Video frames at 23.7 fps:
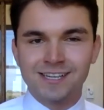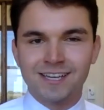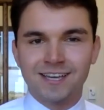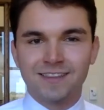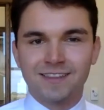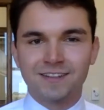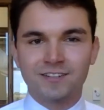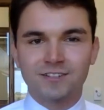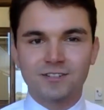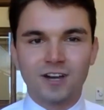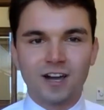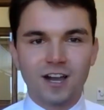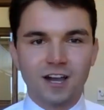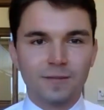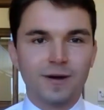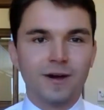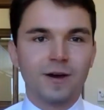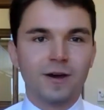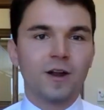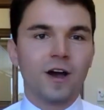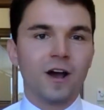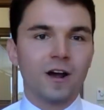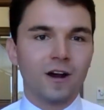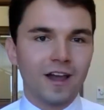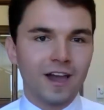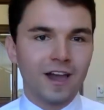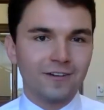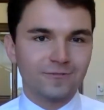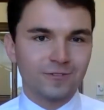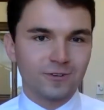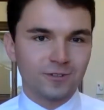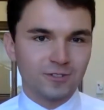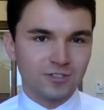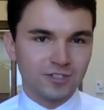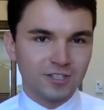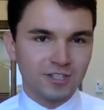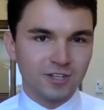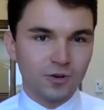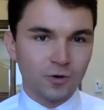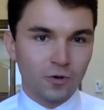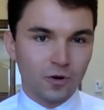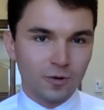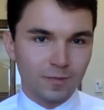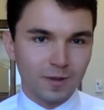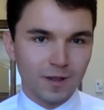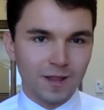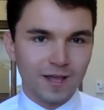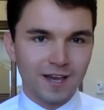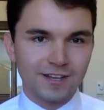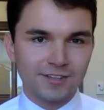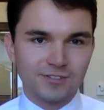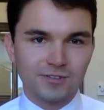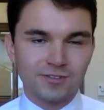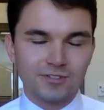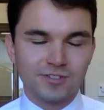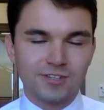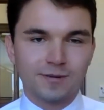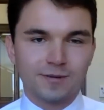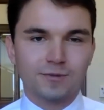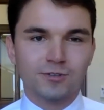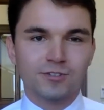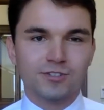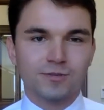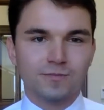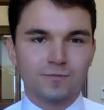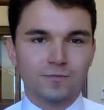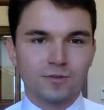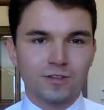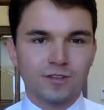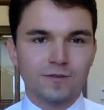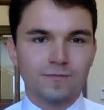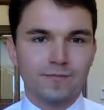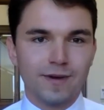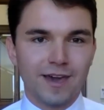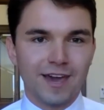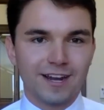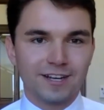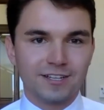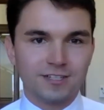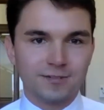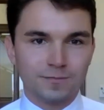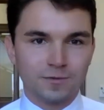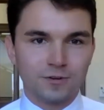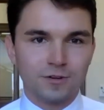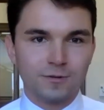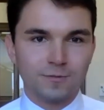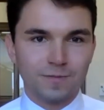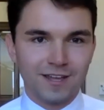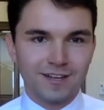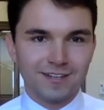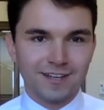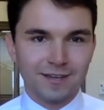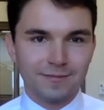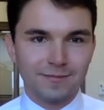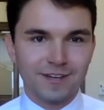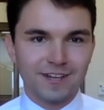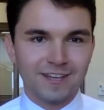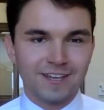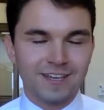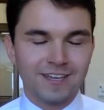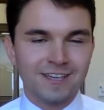and then talk about our efforts to normalize those numbers and bring them back to pre-pandemic.